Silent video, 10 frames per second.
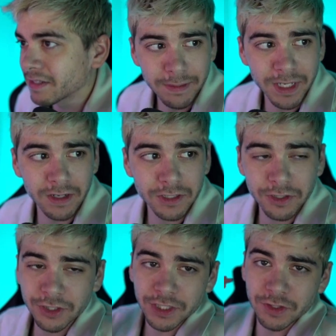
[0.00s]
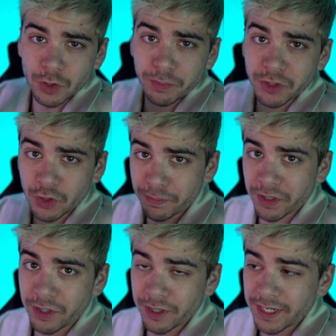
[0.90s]
Demon Hunter is just super, super
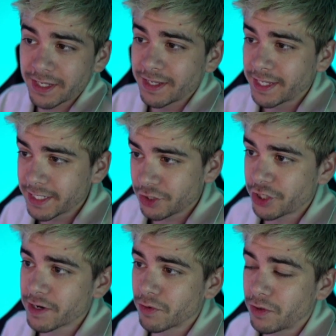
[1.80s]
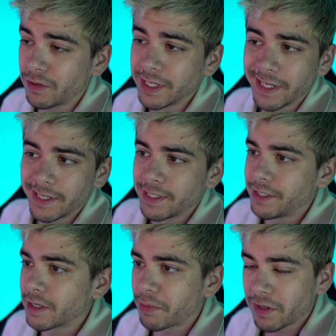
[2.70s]
good in general.
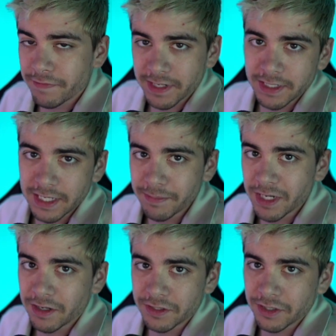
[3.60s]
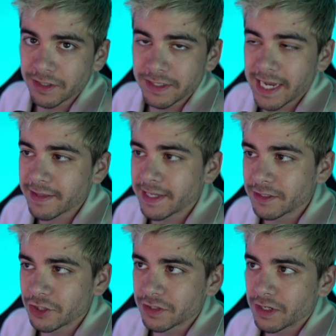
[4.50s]
You could probably find a Demon Hunter deck
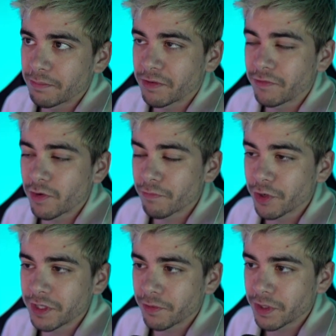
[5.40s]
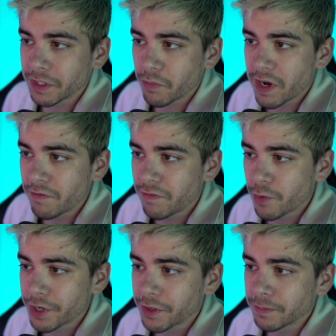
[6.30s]
that's just going to perform really, really well
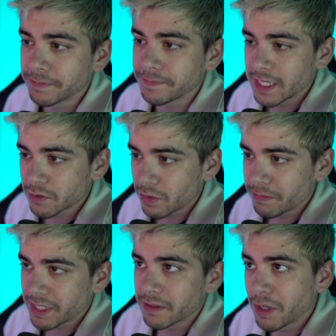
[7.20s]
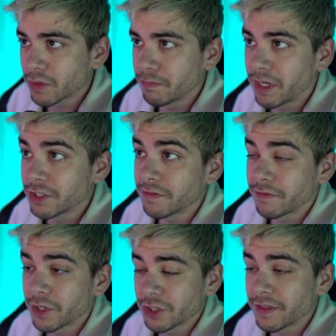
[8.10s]
for you. This one being the most budget
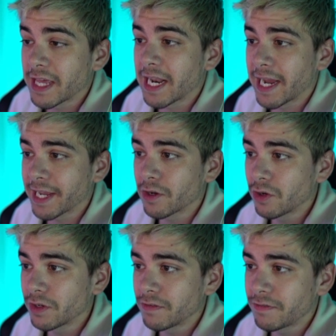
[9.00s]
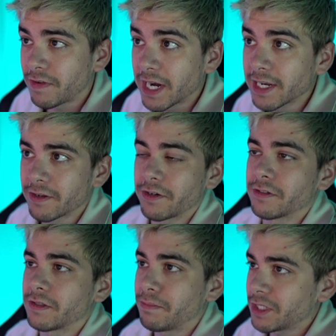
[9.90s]
version that I could find.
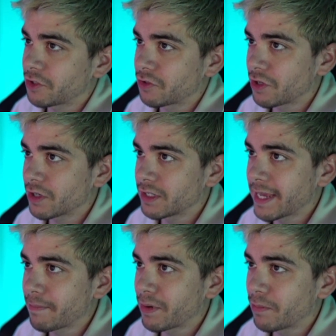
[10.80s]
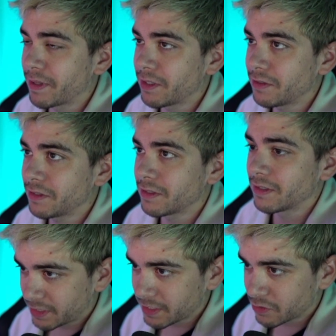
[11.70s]
There's a much stronger tempo build,
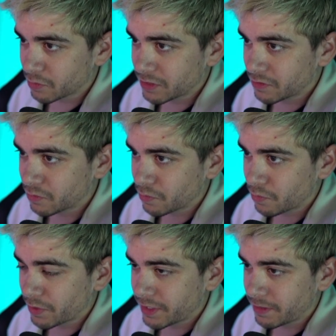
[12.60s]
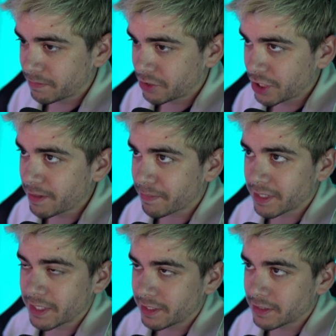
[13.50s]
but this one's really cheap
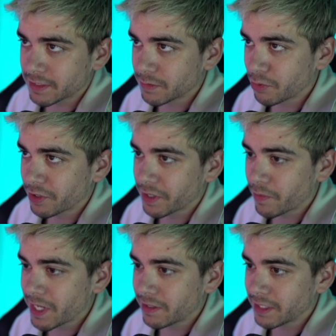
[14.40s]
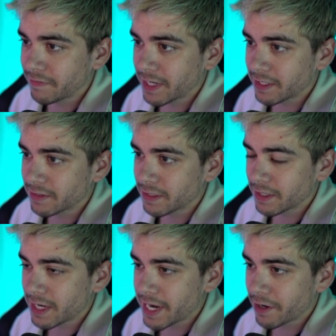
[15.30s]
and it does pretty well even at
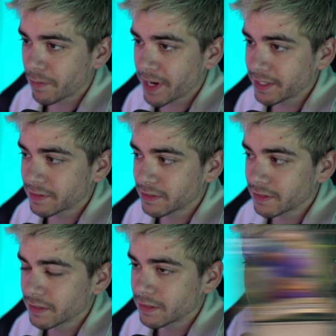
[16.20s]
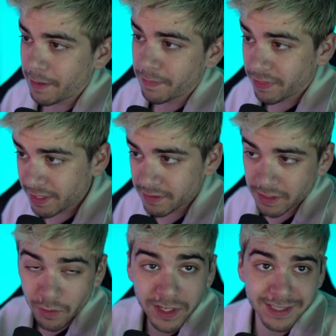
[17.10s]
higher ranks. I think
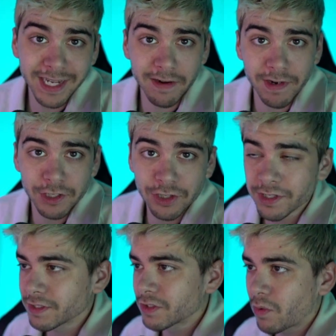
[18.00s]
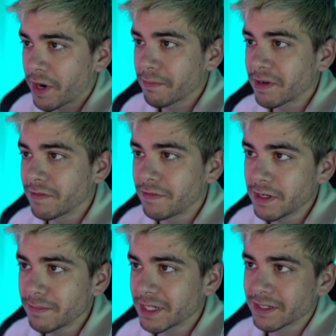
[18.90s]
the questing adventure is quite a bit of
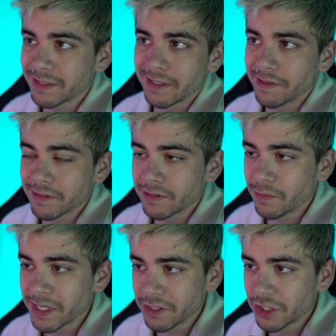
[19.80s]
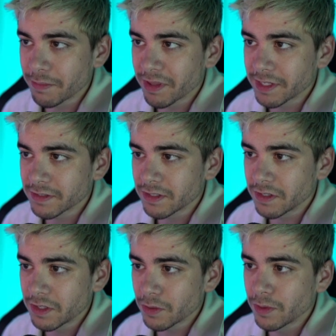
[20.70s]
fun because you have so many cheap things to
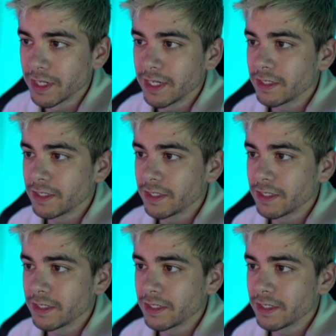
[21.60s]
do.